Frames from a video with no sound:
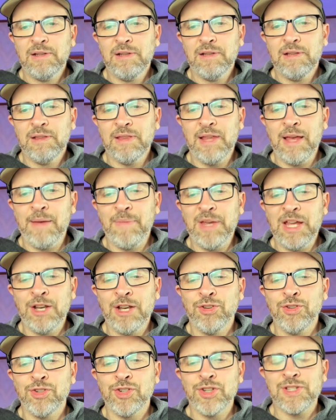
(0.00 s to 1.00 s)
them
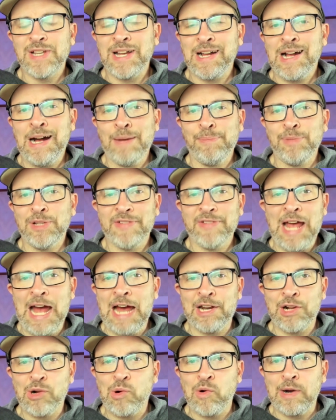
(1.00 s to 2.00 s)
into just a couple of
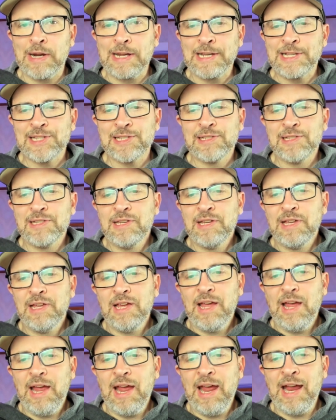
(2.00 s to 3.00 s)
categories
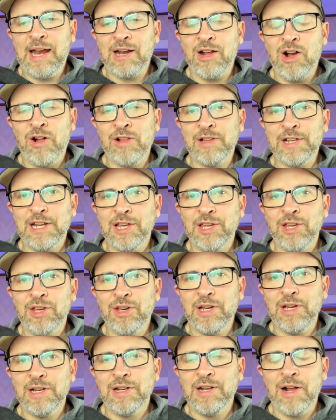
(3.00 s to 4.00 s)
and calling it
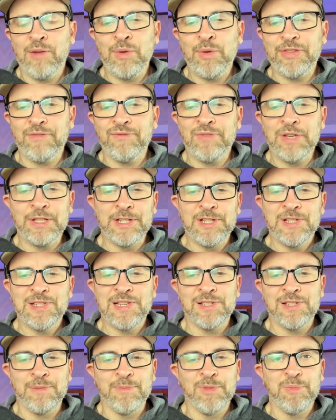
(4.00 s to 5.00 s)
good. I want the fielding
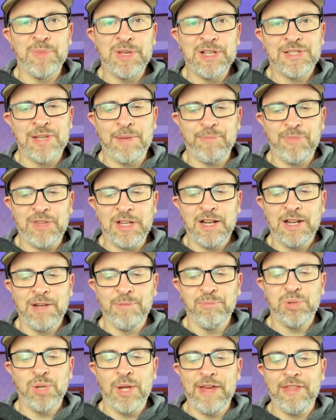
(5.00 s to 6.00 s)
system to be something in
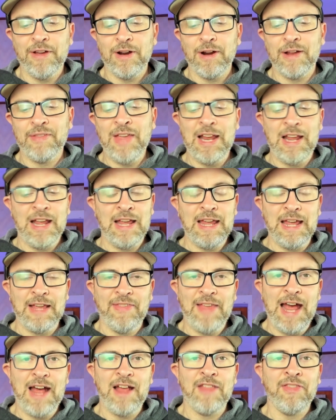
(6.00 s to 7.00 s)
play there. And that, again,
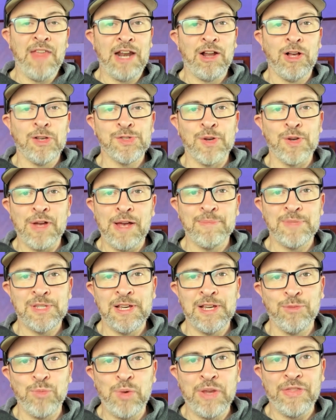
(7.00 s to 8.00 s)
that also comes
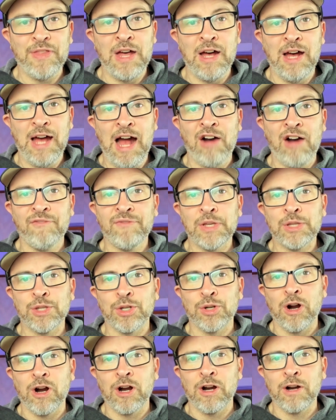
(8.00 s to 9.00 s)
in with
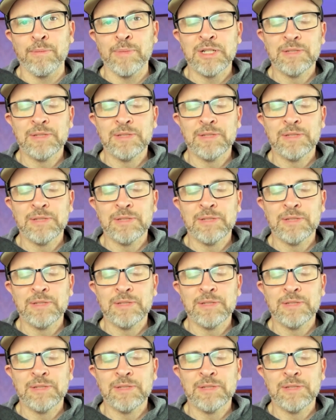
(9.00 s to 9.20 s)
outfielder arm.